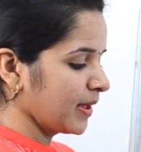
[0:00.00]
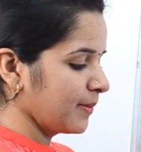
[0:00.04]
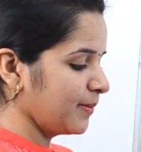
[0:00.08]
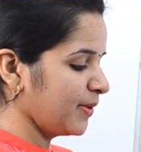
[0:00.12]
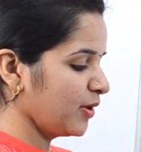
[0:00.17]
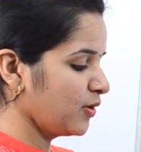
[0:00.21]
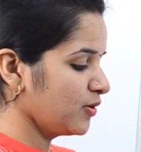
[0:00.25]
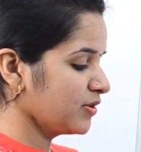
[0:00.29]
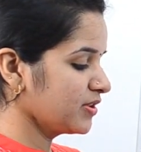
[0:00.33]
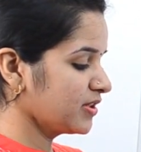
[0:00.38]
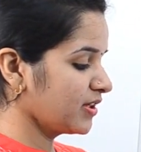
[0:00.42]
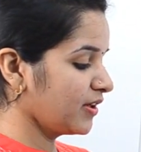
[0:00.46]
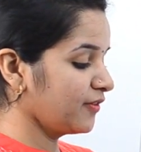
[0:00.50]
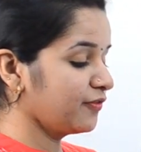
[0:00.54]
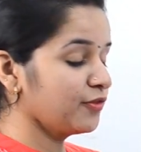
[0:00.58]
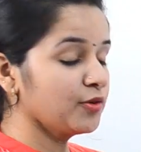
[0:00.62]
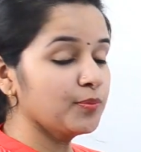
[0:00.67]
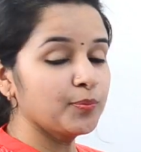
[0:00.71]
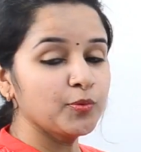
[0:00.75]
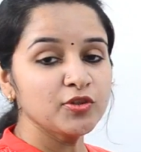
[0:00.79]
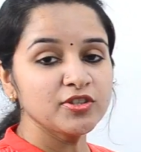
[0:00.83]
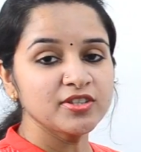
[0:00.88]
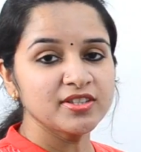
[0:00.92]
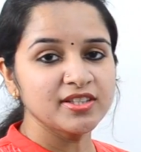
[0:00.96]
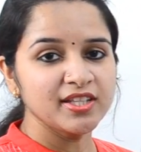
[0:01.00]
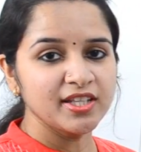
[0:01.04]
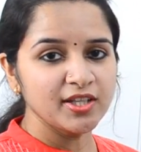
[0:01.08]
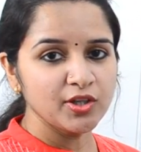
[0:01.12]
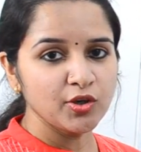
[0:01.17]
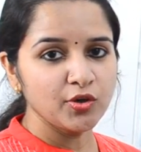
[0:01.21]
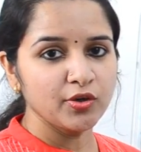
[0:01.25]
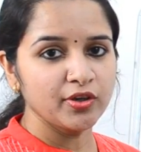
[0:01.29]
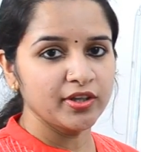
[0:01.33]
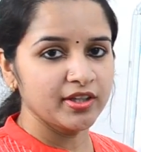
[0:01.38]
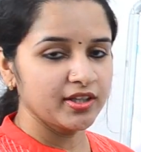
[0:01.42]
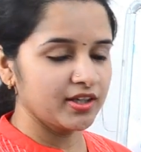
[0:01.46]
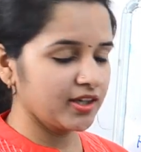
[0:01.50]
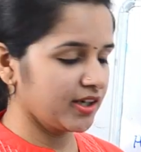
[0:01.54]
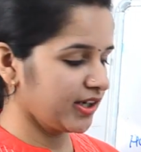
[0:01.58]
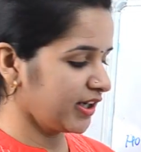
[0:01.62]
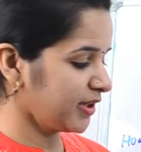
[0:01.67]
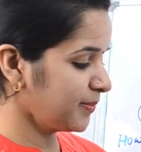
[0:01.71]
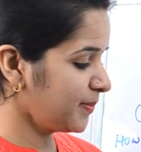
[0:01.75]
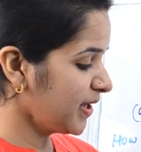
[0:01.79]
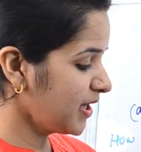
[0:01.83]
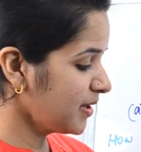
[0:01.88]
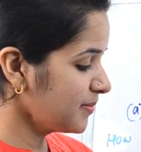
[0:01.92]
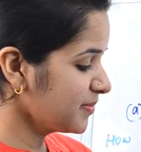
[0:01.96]
Because if you put 0 here,
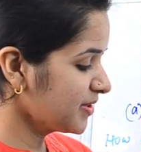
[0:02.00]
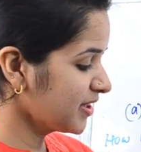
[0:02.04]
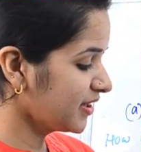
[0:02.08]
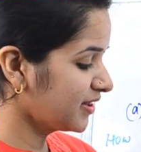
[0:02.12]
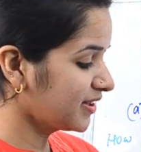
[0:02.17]
it becomes a